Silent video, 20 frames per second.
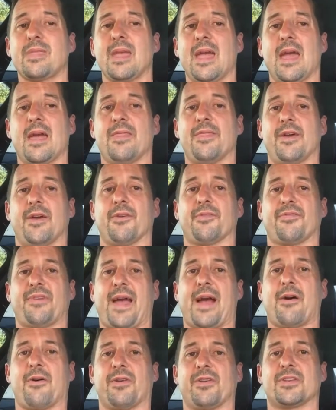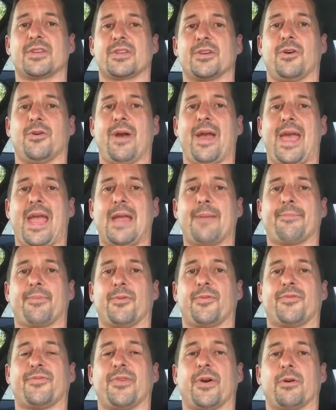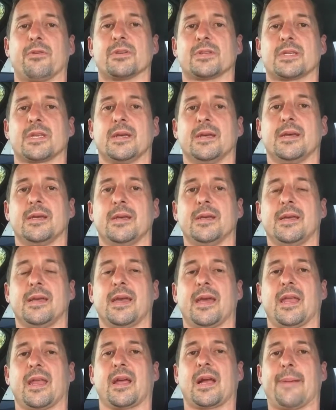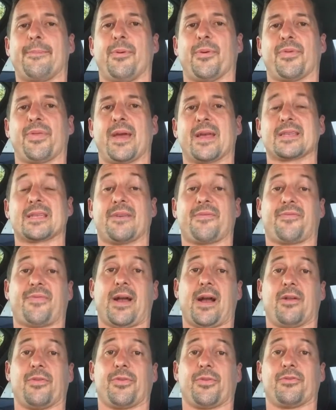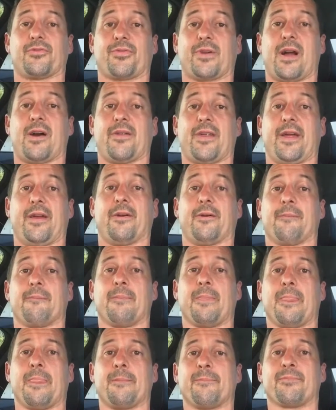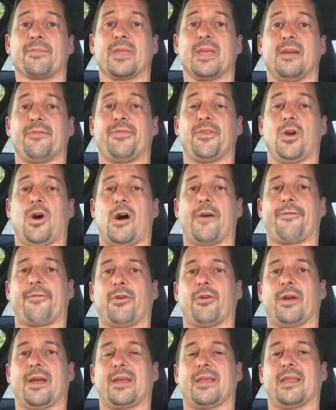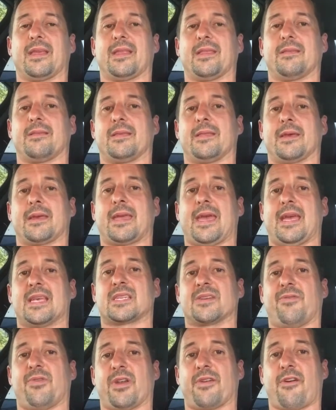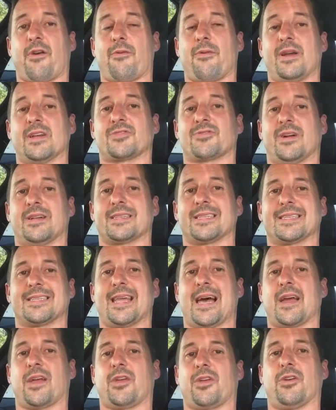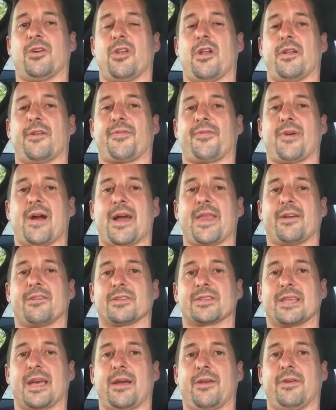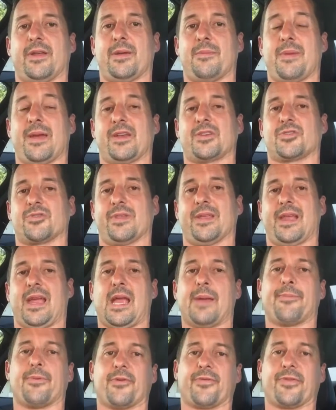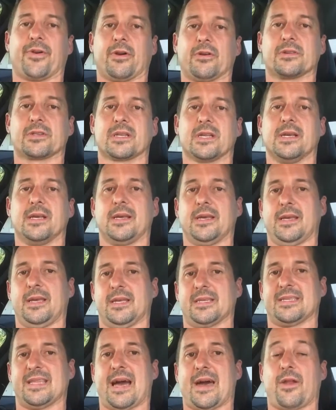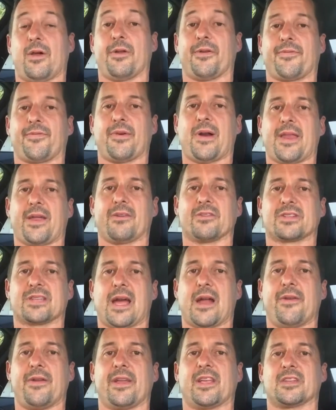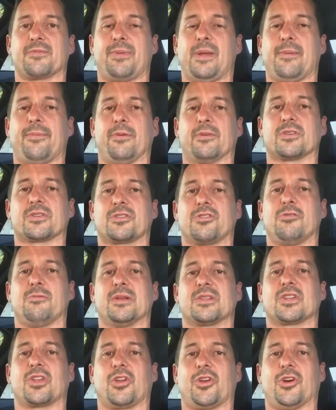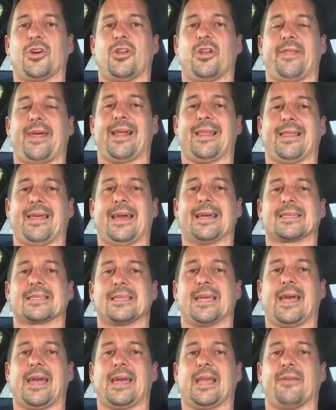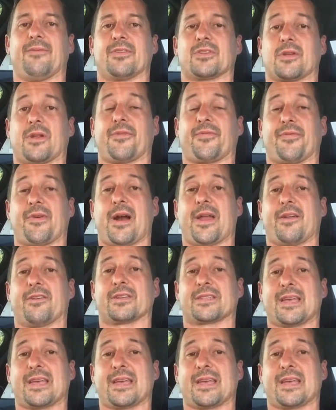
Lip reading: and they're valid until April 1st. And a couple of things I found through trial and error: if the offer, like in the case of one of our restaurants, is not good on a Friday or Saturday, make sure that April 1st is not on a Friday or Saturday, because people assume it's good on that last day. And if it's on a Friday or